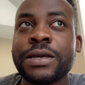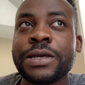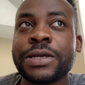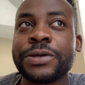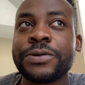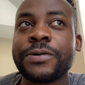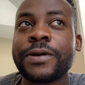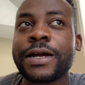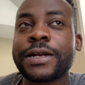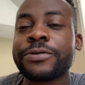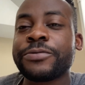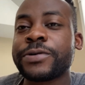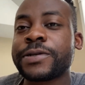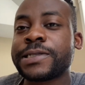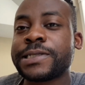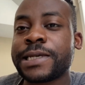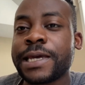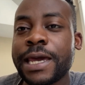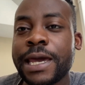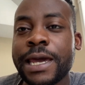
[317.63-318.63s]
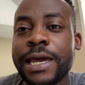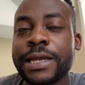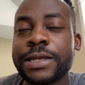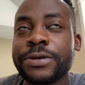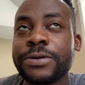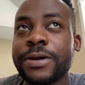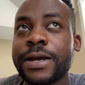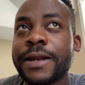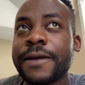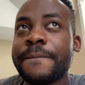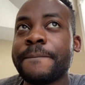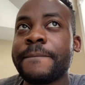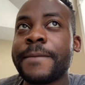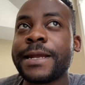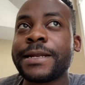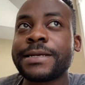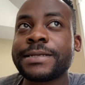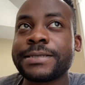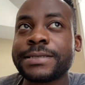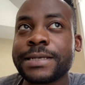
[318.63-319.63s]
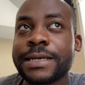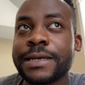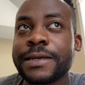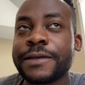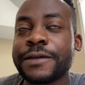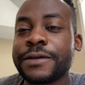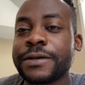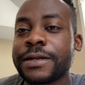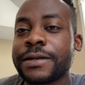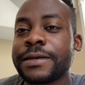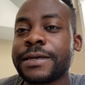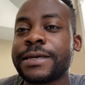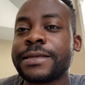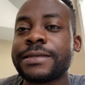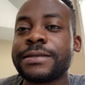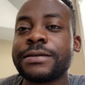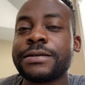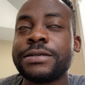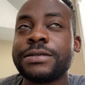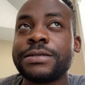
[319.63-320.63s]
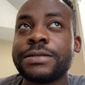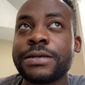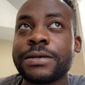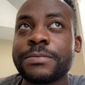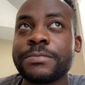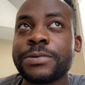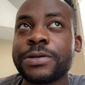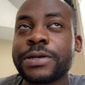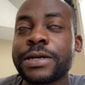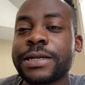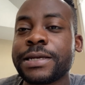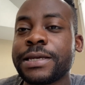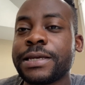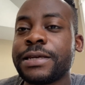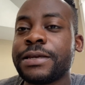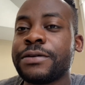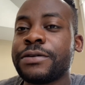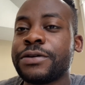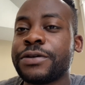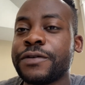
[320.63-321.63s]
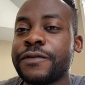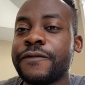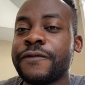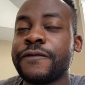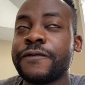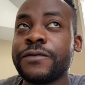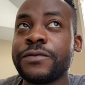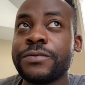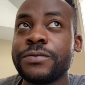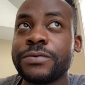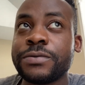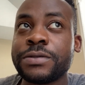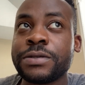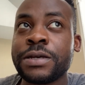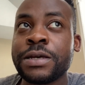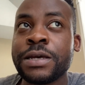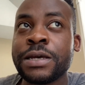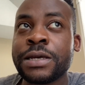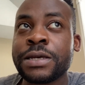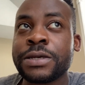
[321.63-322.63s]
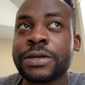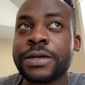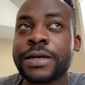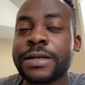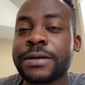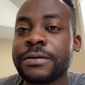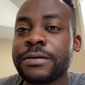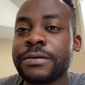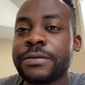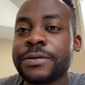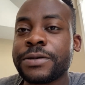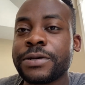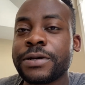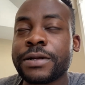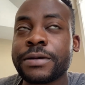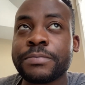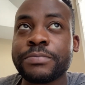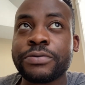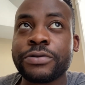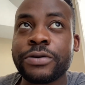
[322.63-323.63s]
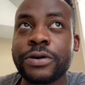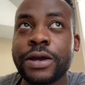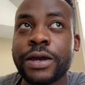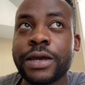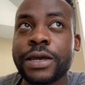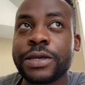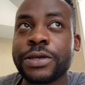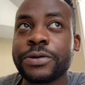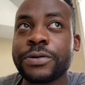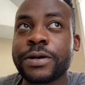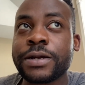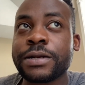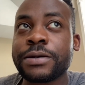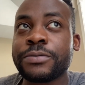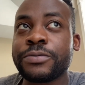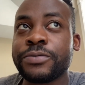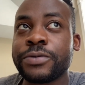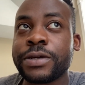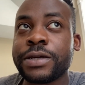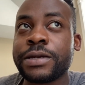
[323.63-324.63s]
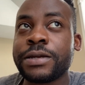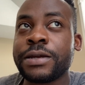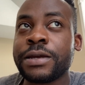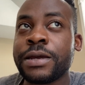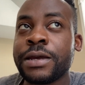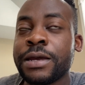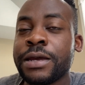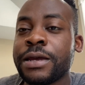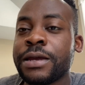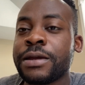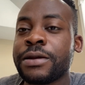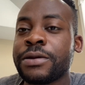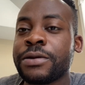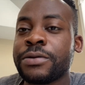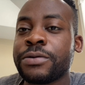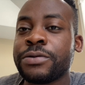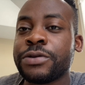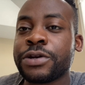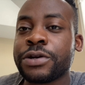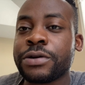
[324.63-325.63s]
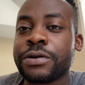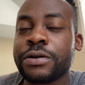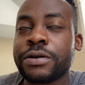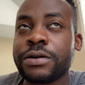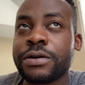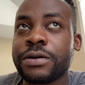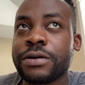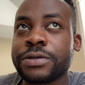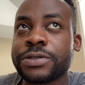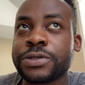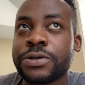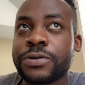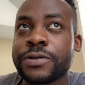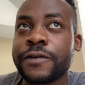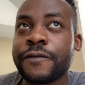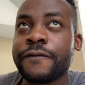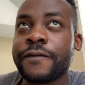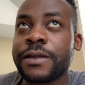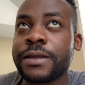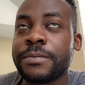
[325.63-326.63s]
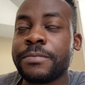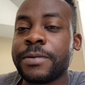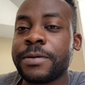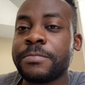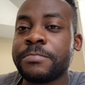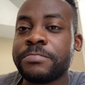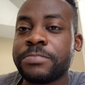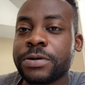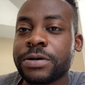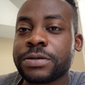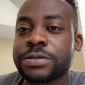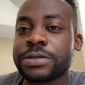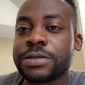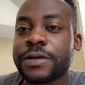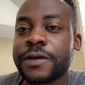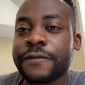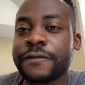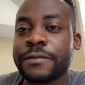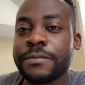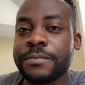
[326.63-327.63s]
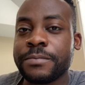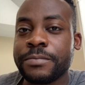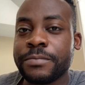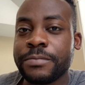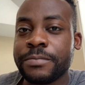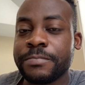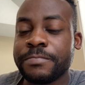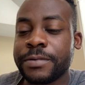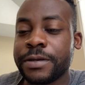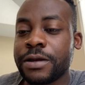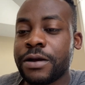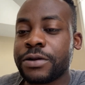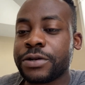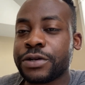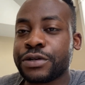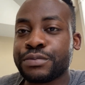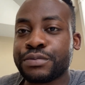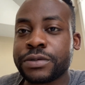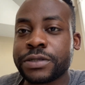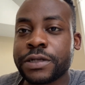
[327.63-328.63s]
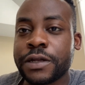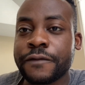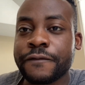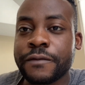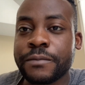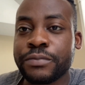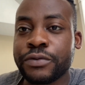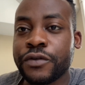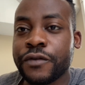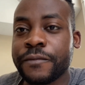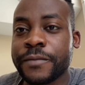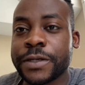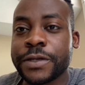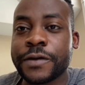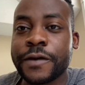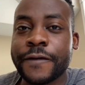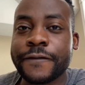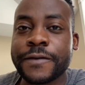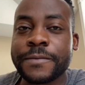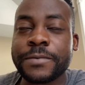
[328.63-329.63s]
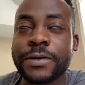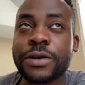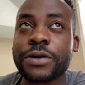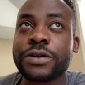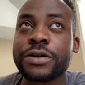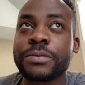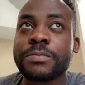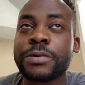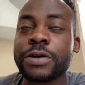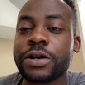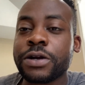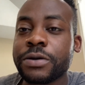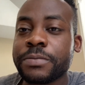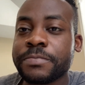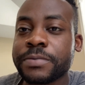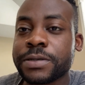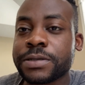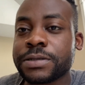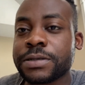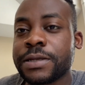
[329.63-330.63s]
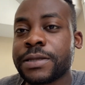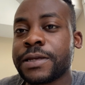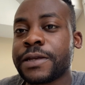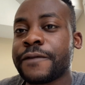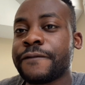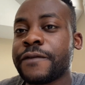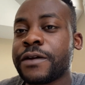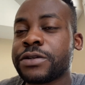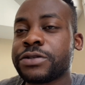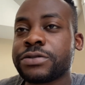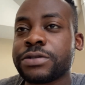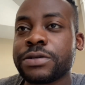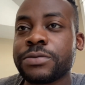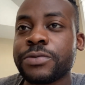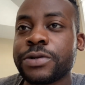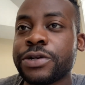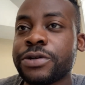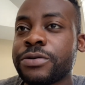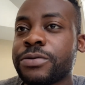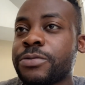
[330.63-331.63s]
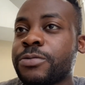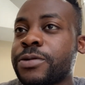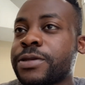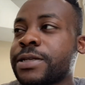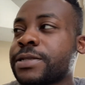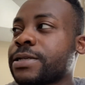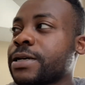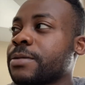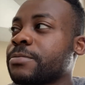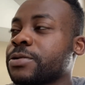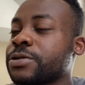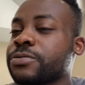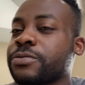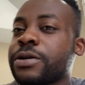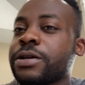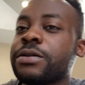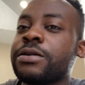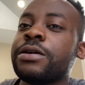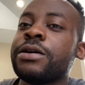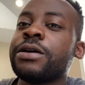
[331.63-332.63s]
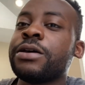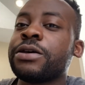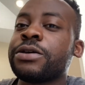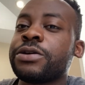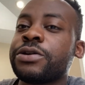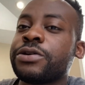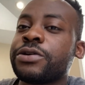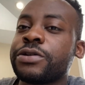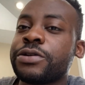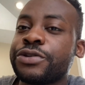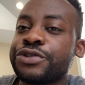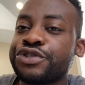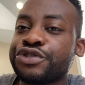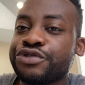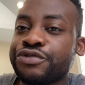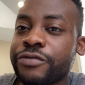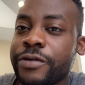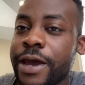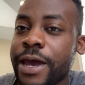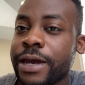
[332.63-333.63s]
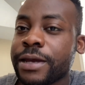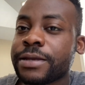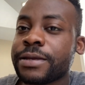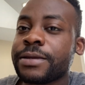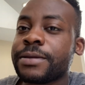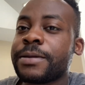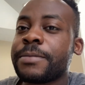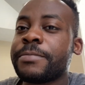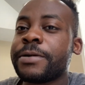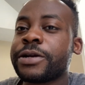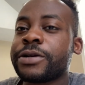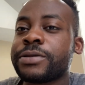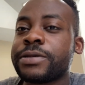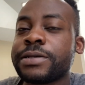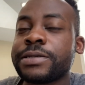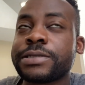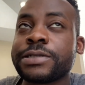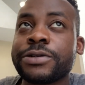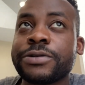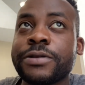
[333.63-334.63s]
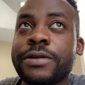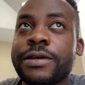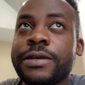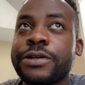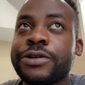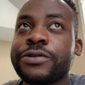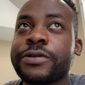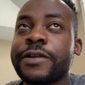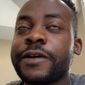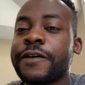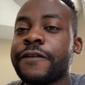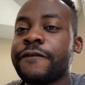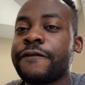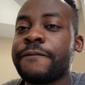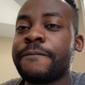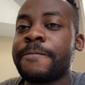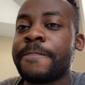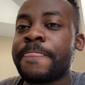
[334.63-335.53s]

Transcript: You gotta retain, you gotta meditate, you gotta hit the gym, you gotta eat good foods, you gotta you gotta pray, you gotta read a uh, soul development books. You have to be on your self improvement. You have to be on your purpose, and then eventually, when you're when the time is right, you're gonna attract the better things in, in your life.